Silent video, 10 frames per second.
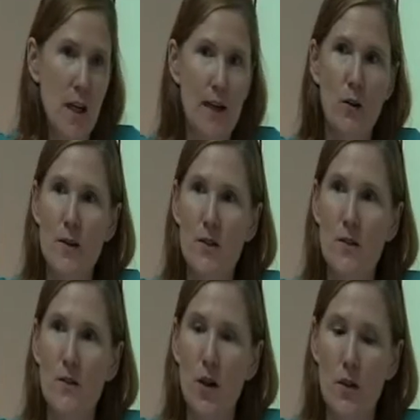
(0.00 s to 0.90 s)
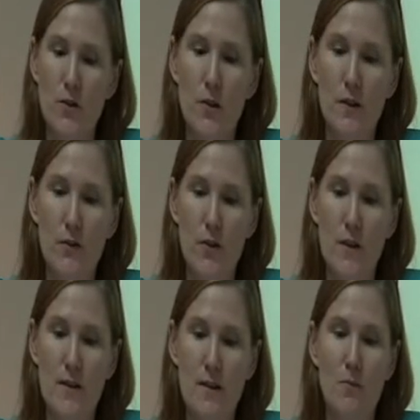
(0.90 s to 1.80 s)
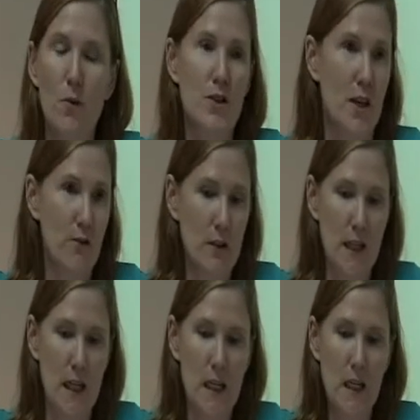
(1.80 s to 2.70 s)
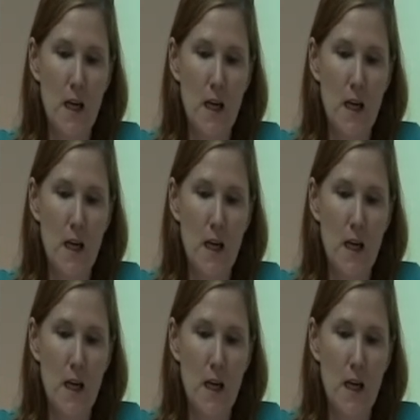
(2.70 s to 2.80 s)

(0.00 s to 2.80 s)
and questions of cultural difference more generally.